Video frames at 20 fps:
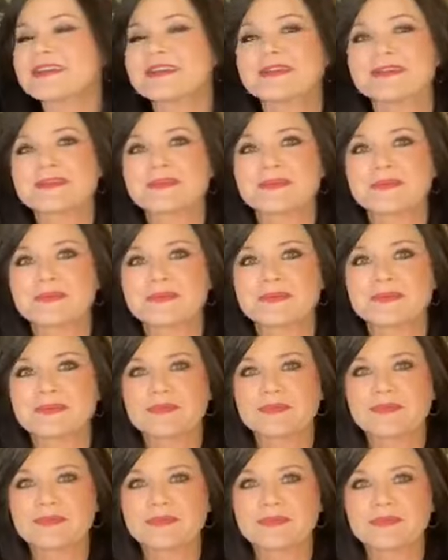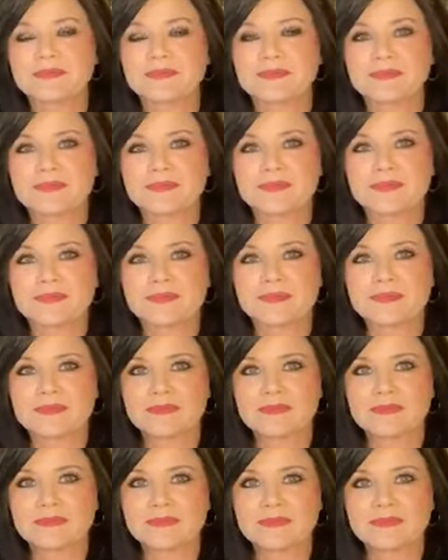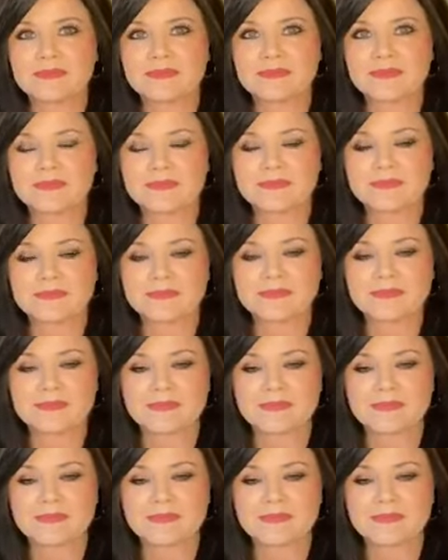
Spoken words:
[no speech]